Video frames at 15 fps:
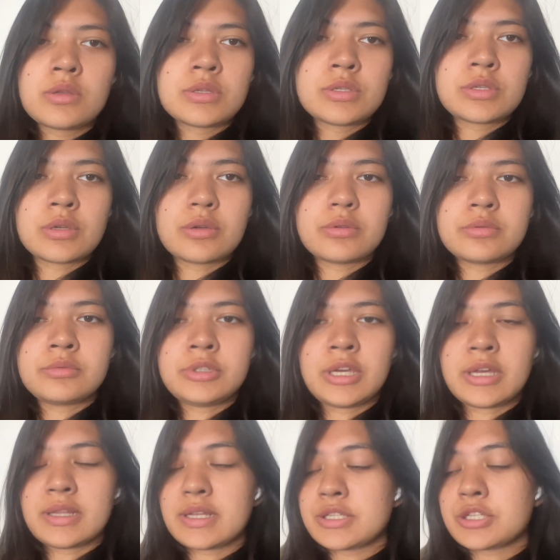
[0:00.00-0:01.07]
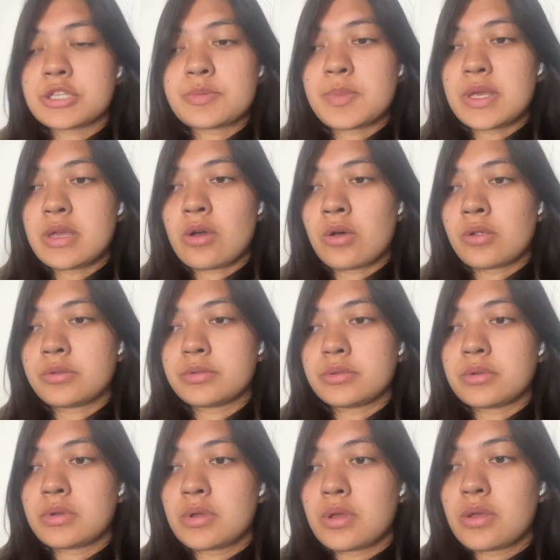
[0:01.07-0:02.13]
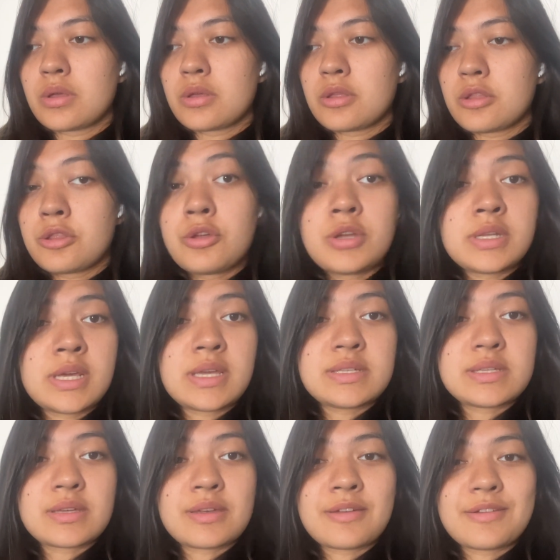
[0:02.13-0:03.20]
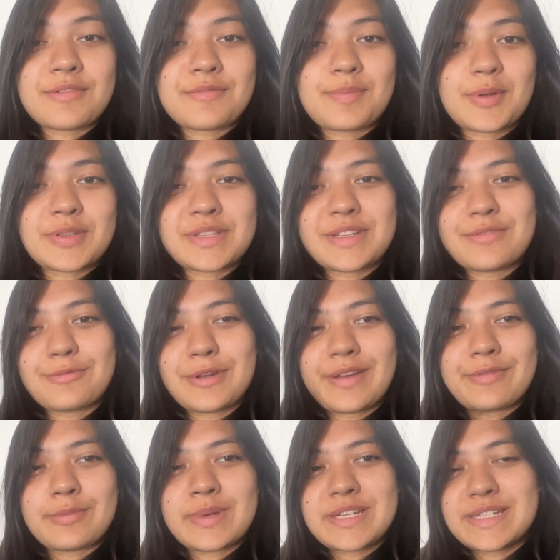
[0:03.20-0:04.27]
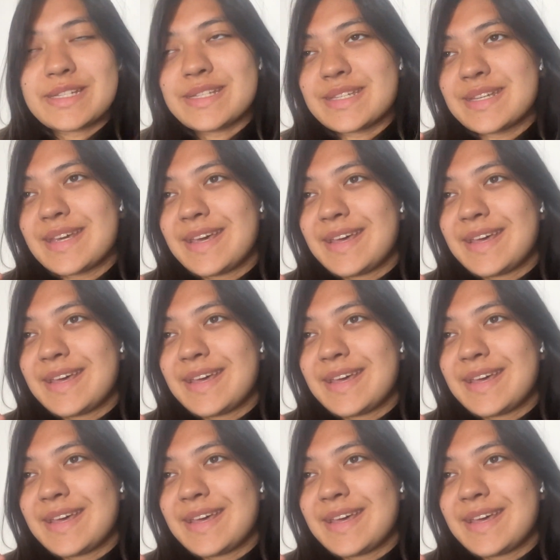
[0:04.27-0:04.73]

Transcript: So yeah, that's just me on 30 days of positive reaffirmations.